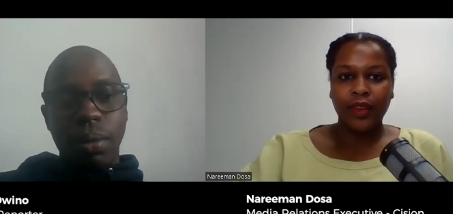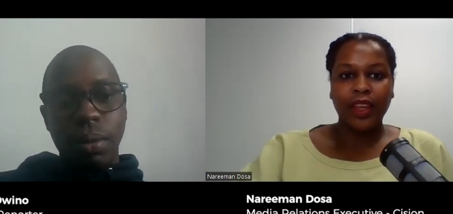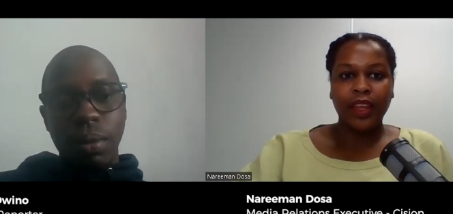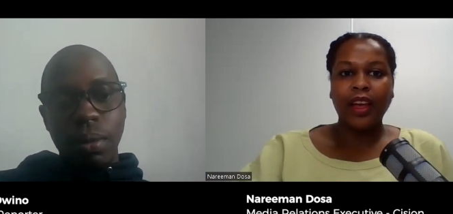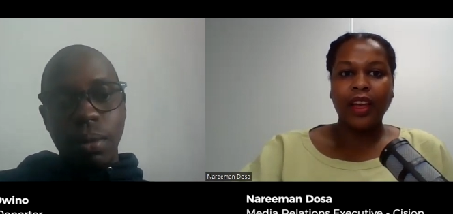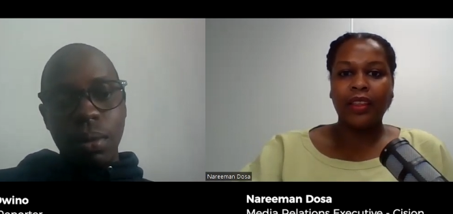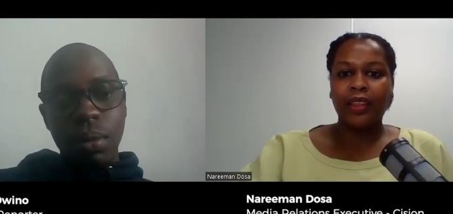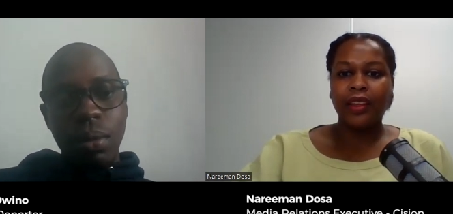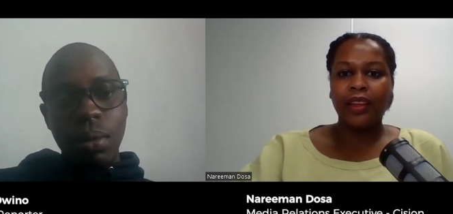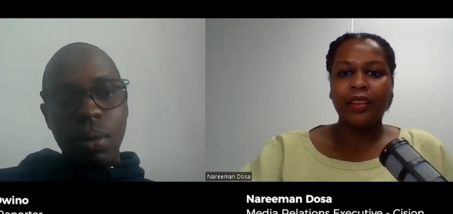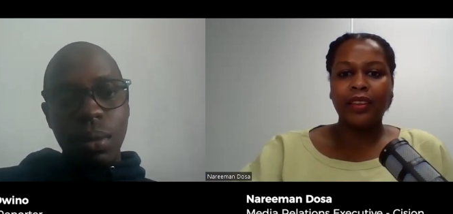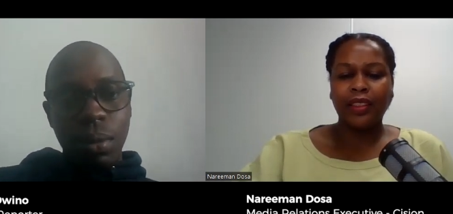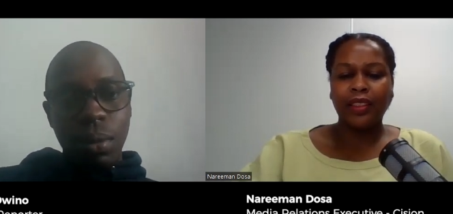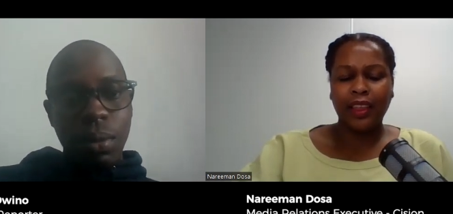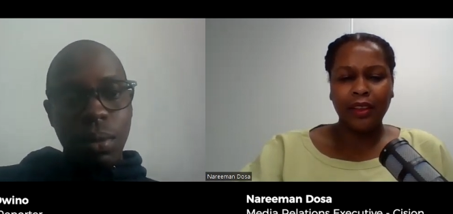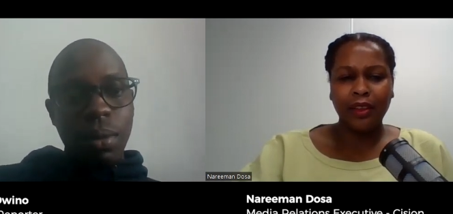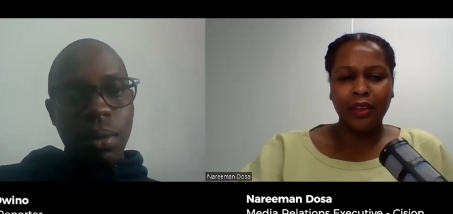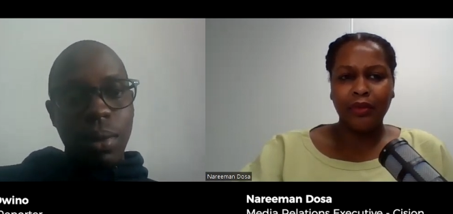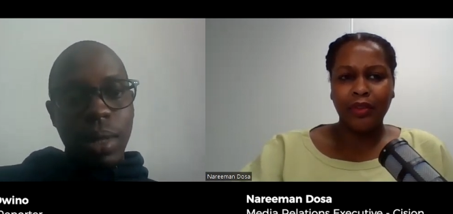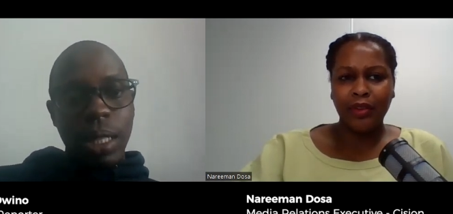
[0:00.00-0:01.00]
Speaker 1: Yeah, thank
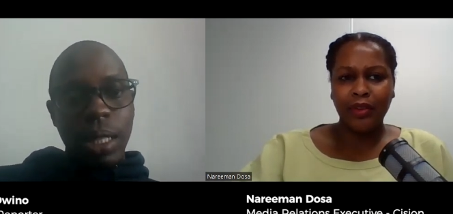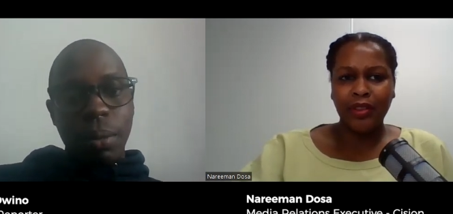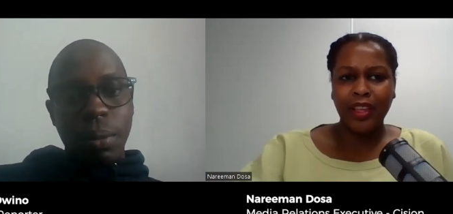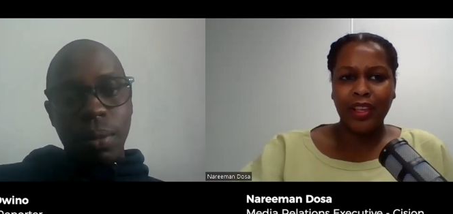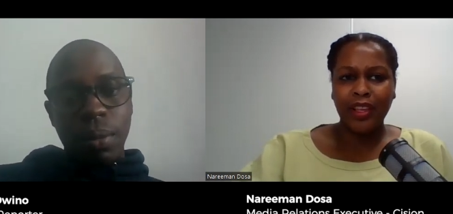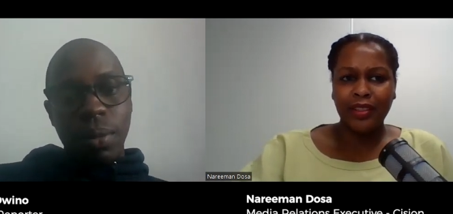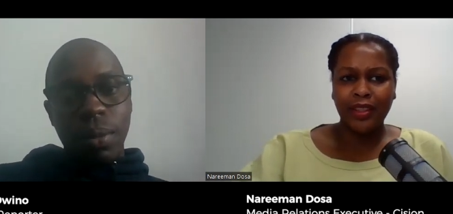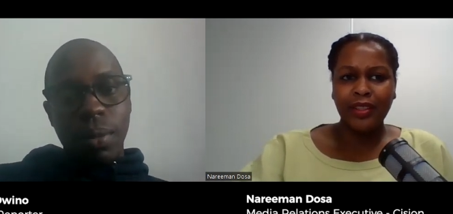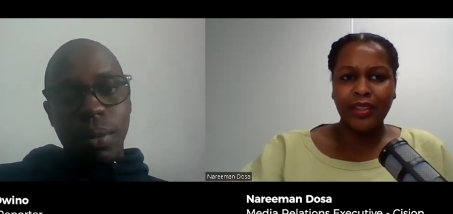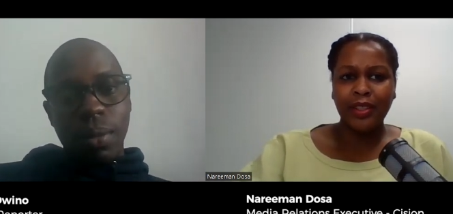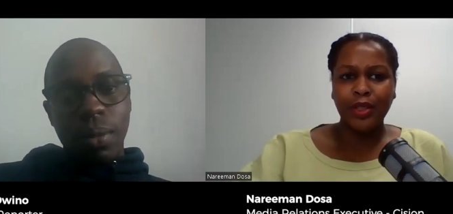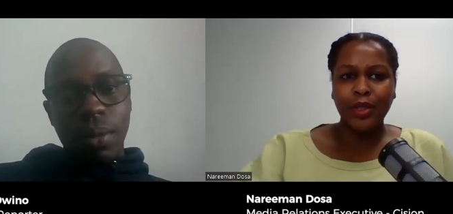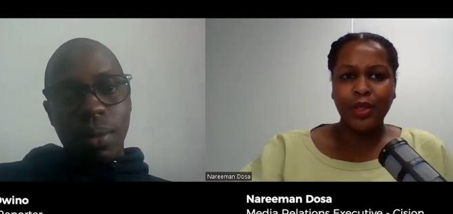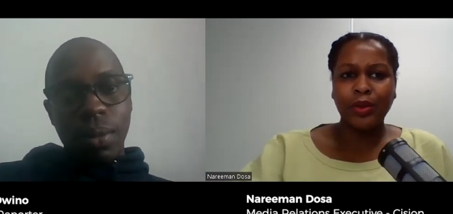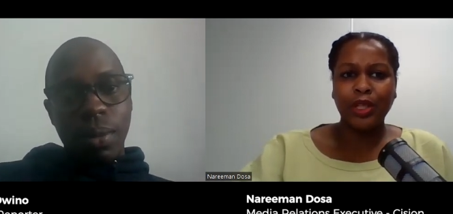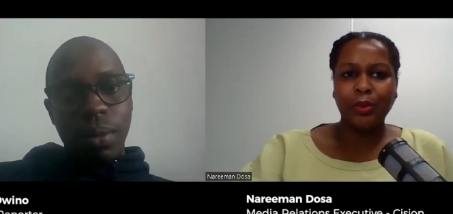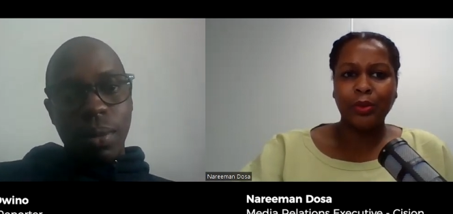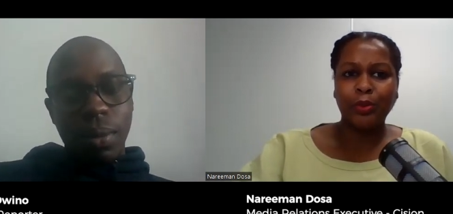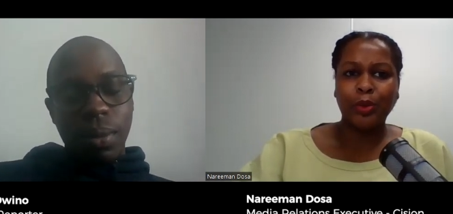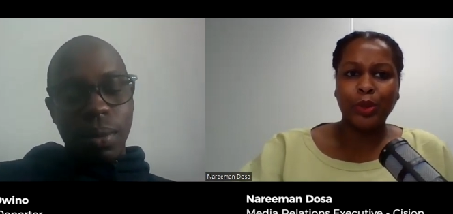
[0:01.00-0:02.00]
thank you for this. This is
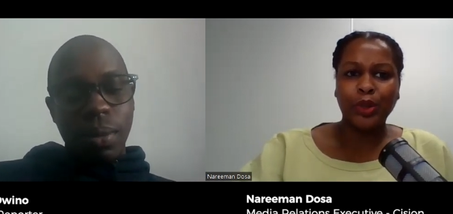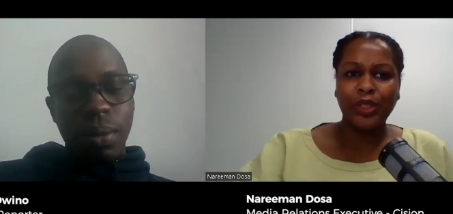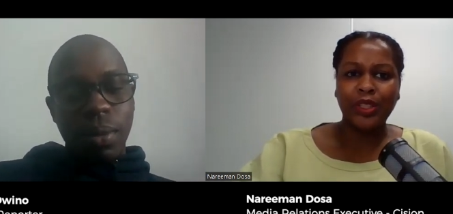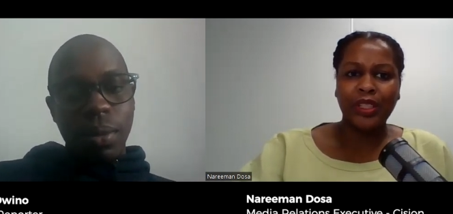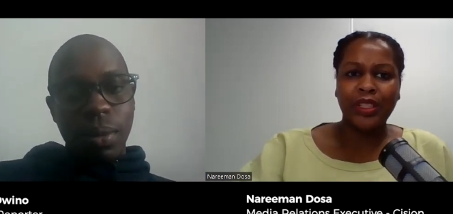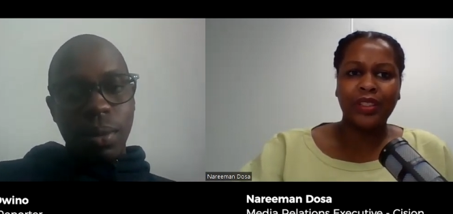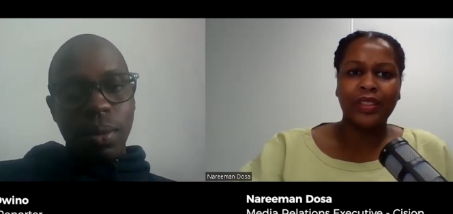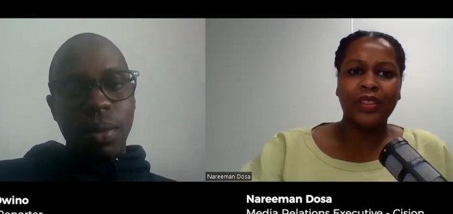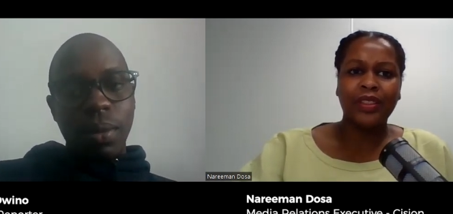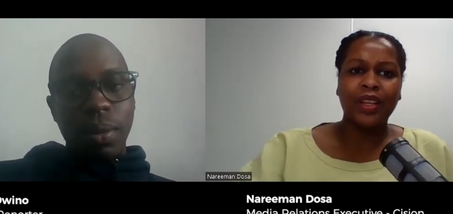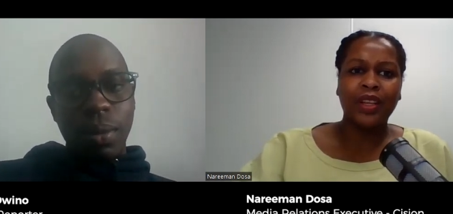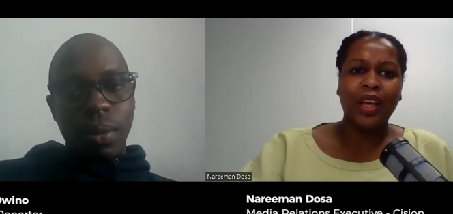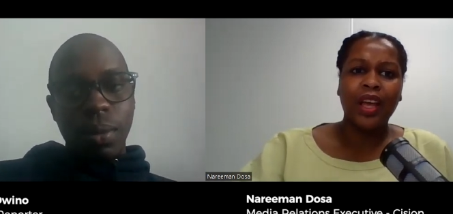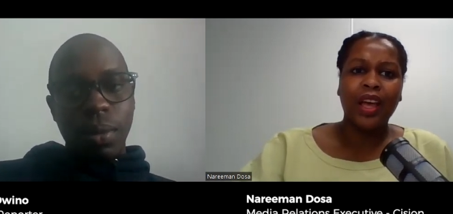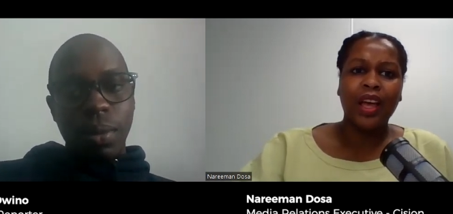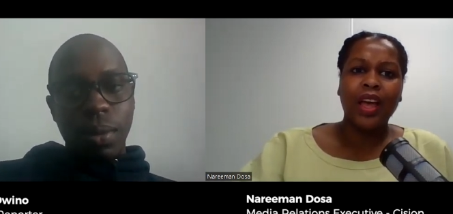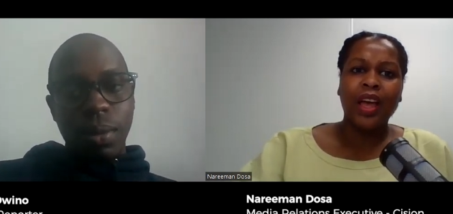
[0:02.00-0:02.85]
really important.